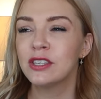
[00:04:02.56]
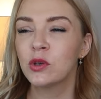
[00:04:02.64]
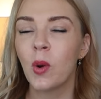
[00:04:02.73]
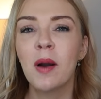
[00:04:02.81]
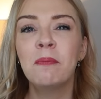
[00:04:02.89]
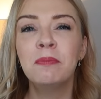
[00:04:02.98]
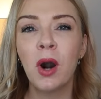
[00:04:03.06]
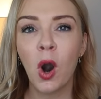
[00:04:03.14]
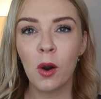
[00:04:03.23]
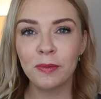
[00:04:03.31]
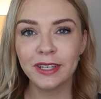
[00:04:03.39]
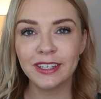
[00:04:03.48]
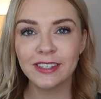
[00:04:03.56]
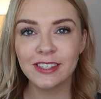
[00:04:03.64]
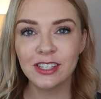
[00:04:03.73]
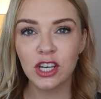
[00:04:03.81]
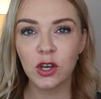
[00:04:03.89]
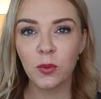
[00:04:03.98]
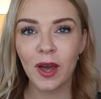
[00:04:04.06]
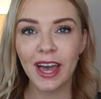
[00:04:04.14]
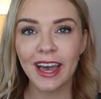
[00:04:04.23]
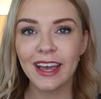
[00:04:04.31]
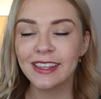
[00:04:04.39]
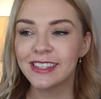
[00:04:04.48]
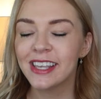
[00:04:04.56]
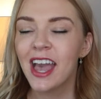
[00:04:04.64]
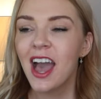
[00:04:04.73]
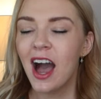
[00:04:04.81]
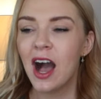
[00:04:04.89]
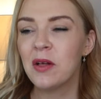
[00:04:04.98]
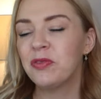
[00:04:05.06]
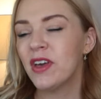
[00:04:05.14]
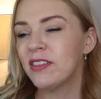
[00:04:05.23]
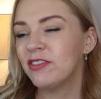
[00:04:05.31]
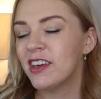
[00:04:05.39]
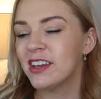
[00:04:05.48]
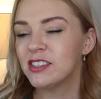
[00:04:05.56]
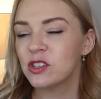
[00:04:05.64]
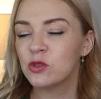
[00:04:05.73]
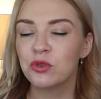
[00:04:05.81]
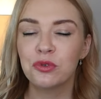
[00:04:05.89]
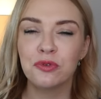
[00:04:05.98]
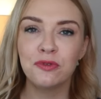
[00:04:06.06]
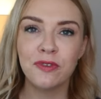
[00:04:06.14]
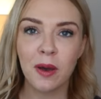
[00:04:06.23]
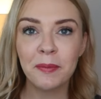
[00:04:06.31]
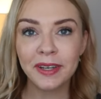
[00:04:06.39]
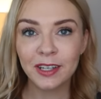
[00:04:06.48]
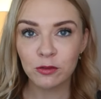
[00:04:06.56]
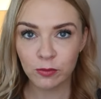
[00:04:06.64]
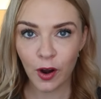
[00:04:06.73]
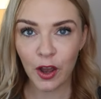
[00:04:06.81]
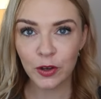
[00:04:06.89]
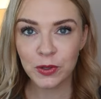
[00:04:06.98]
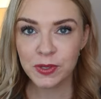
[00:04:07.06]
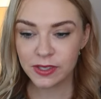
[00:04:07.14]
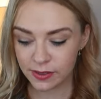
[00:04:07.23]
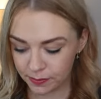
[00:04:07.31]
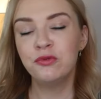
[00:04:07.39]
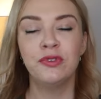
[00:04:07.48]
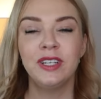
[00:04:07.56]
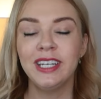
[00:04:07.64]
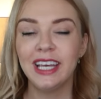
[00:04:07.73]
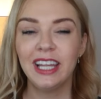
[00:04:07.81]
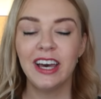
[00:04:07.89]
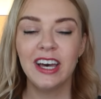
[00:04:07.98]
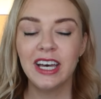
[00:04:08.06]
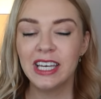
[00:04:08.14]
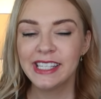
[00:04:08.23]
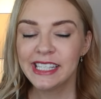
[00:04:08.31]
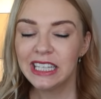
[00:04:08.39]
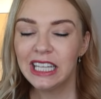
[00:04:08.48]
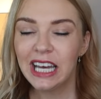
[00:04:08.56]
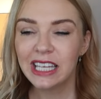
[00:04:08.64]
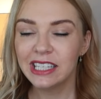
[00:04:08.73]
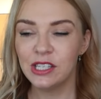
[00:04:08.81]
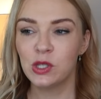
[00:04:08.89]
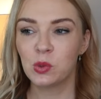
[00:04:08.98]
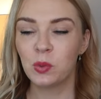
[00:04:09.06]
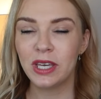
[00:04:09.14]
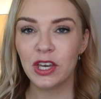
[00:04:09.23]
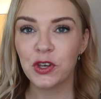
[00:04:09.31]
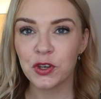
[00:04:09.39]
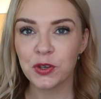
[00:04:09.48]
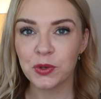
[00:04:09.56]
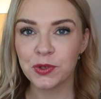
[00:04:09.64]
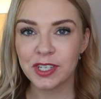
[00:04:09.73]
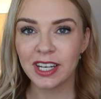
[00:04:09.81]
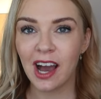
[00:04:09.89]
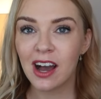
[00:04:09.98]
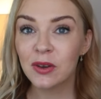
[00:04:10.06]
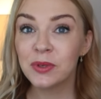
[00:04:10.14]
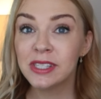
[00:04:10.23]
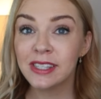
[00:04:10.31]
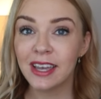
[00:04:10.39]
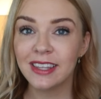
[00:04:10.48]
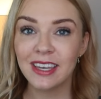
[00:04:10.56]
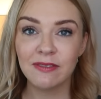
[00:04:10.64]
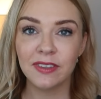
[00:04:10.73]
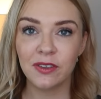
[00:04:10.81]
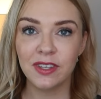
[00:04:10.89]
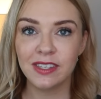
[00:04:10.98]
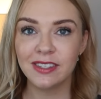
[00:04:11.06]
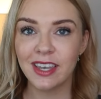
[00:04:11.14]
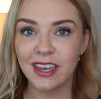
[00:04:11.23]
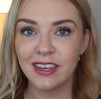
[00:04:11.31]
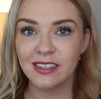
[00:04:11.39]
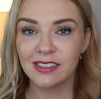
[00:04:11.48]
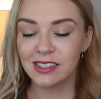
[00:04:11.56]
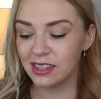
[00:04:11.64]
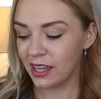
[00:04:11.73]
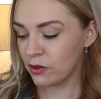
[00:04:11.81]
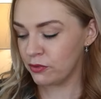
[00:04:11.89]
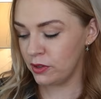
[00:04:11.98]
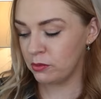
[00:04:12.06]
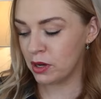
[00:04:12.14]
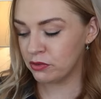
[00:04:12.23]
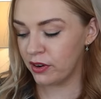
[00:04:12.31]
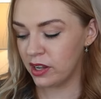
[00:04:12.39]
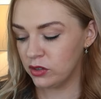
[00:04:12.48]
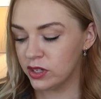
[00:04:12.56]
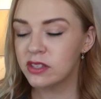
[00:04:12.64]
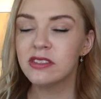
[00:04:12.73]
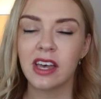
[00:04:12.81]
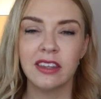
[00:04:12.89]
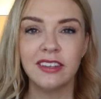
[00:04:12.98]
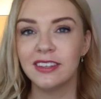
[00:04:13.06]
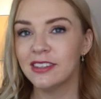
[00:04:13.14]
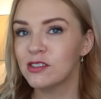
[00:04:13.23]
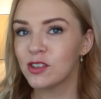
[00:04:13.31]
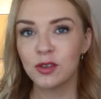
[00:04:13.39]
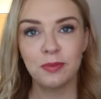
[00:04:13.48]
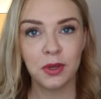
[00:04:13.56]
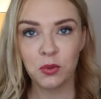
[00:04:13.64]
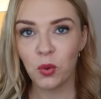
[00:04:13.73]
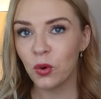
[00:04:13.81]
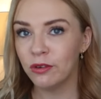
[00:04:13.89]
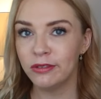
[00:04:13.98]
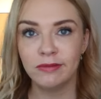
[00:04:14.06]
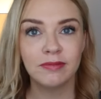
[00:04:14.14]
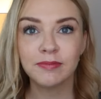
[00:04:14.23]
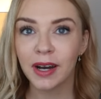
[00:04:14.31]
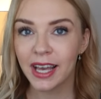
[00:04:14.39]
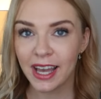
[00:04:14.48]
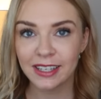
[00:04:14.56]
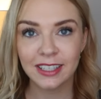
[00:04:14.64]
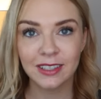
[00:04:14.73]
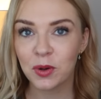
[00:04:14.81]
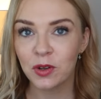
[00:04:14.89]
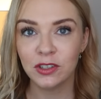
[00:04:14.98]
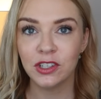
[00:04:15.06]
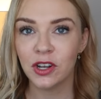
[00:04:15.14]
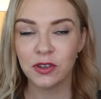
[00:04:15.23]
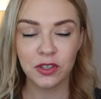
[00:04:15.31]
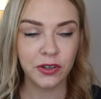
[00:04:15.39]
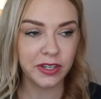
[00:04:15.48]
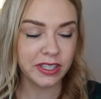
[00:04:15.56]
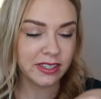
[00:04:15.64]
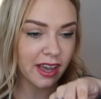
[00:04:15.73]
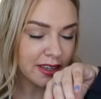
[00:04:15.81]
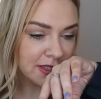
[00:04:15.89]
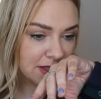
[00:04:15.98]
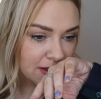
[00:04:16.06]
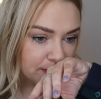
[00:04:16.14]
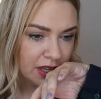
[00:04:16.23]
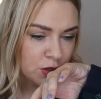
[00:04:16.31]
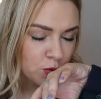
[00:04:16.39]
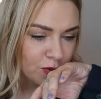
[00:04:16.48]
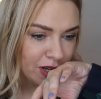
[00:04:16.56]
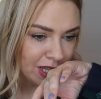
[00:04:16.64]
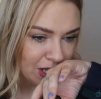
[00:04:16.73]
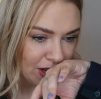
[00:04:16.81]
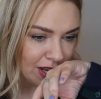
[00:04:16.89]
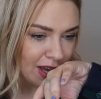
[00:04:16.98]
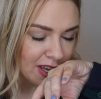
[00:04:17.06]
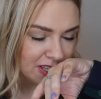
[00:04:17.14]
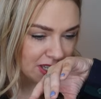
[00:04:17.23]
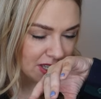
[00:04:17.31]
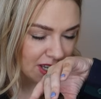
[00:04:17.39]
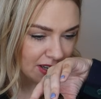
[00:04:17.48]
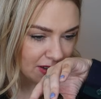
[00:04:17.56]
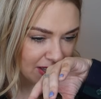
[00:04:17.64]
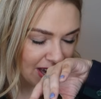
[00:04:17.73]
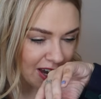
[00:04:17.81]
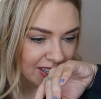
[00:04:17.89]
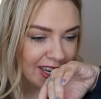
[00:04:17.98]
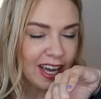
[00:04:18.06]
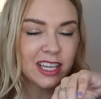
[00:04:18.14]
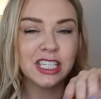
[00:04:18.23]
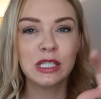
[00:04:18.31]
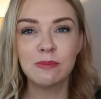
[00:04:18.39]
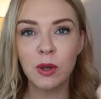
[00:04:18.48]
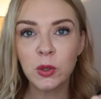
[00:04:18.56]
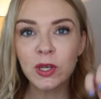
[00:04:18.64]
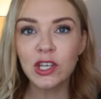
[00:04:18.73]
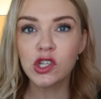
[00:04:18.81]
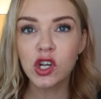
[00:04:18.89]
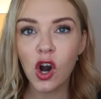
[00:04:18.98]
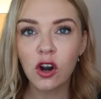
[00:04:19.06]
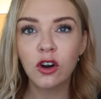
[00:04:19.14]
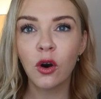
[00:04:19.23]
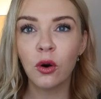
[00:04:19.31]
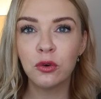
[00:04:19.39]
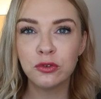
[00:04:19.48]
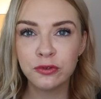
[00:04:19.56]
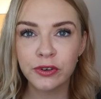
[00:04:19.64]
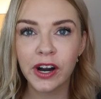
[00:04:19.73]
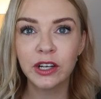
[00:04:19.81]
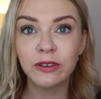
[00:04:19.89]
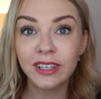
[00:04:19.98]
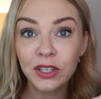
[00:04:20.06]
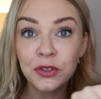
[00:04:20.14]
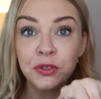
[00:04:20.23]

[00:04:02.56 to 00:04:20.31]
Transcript: it's quite a balminess to it, and then there's a sort of feminine rose, vanilla, slightly sweet oud. And I would say that even though this is like a female fragrance, I think this could be worn by anyone, you know, unisex. It's really I get a smoky charcoal, fiery